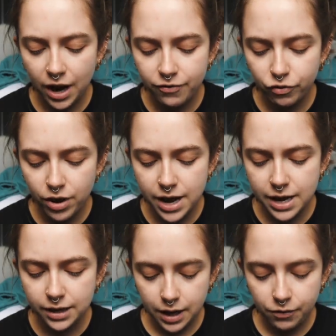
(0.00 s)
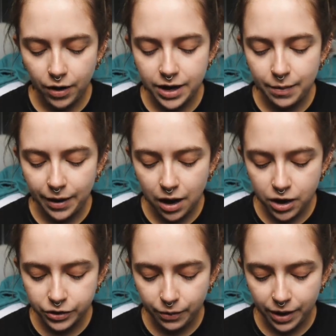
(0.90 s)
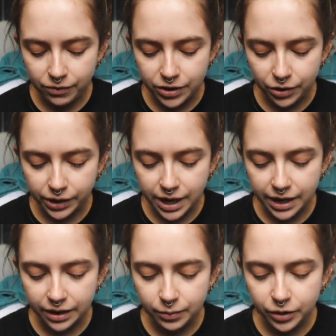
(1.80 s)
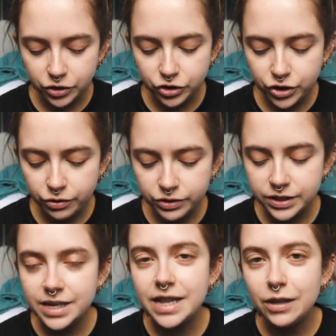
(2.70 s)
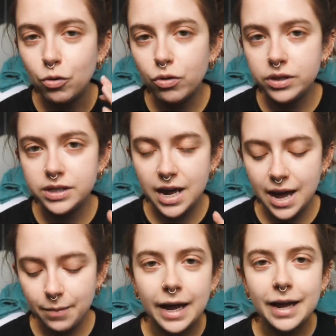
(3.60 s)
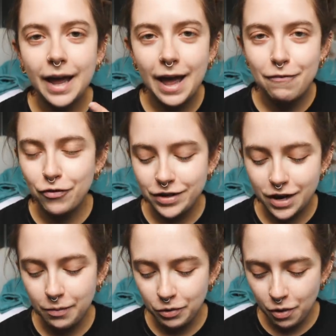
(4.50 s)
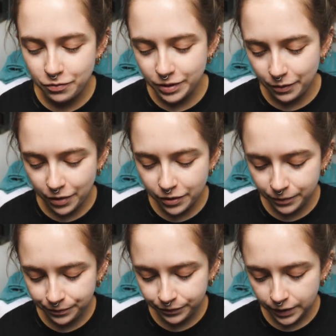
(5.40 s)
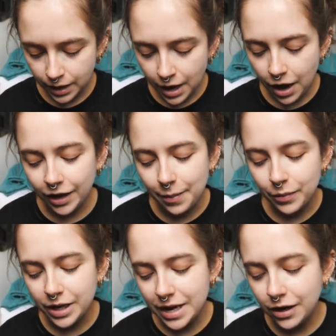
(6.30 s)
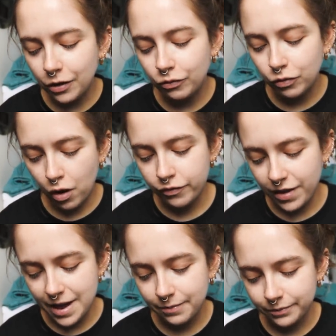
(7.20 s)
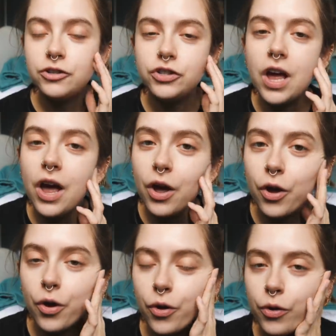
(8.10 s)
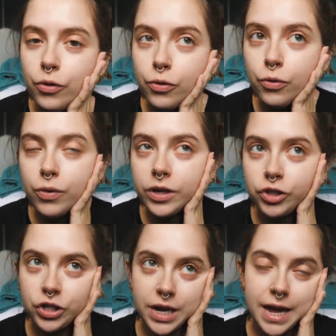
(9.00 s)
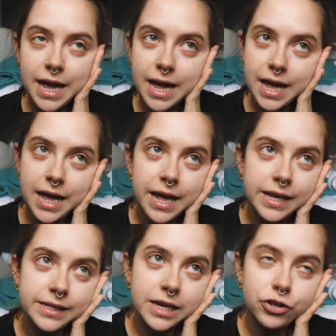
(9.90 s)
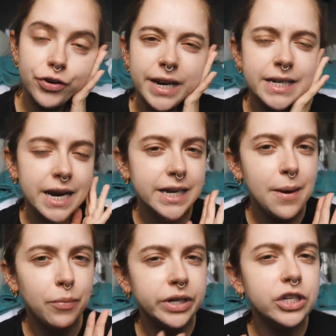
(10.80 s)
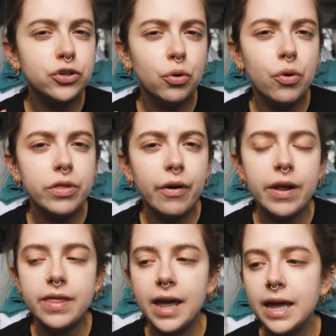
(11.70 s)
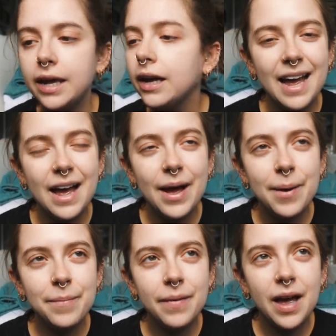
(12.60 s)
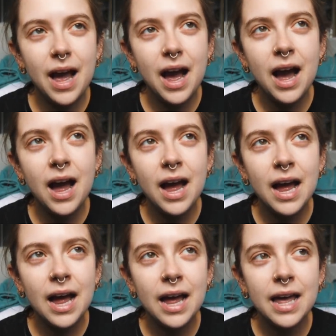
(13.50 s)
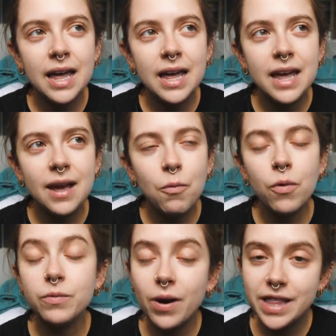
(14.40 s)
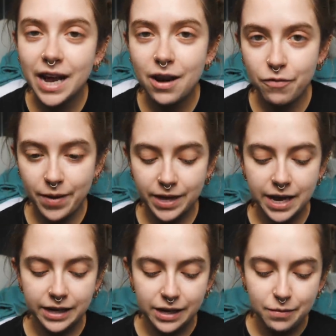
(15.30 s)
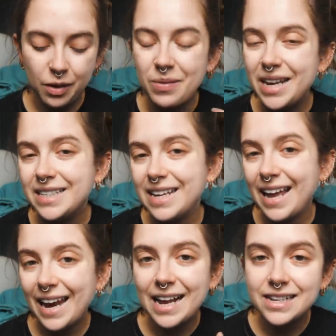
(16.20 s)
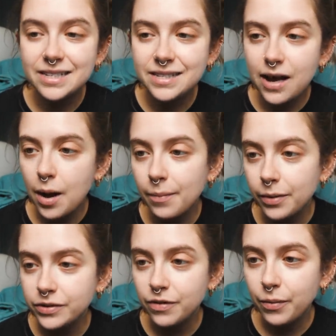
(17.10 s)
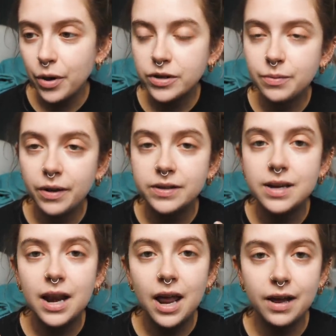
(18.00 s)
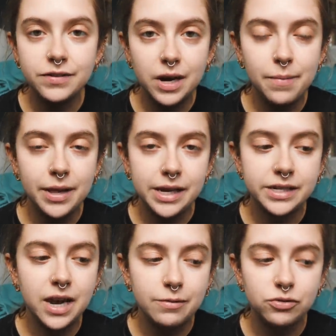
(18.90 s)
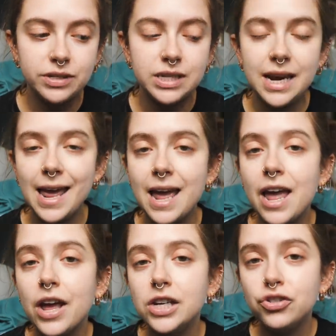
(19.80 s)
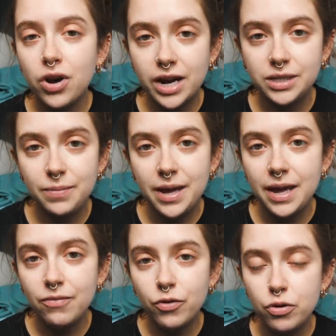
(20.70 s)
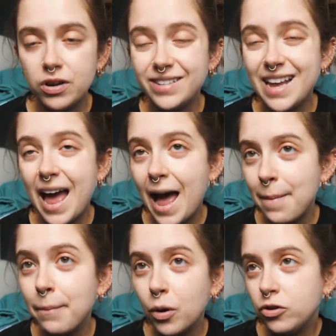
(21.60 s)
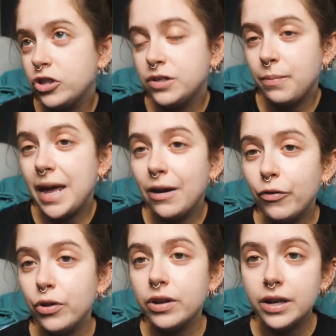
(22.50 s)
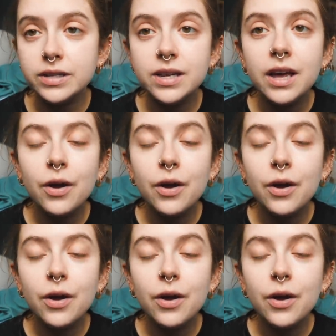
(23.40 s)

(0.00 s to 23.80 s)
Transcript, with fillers: Jaffrey? I find it a bit harder when I read on Kindle because you don't see the author's name like every time you open the book. Okay, Monique Roffey. So she is a Trinidadian British author, I think. Um, I one thing I love about the Kindle at the moment is getting samples of books because, like I've said a million times recently, trying to be ruthless am just being ruthless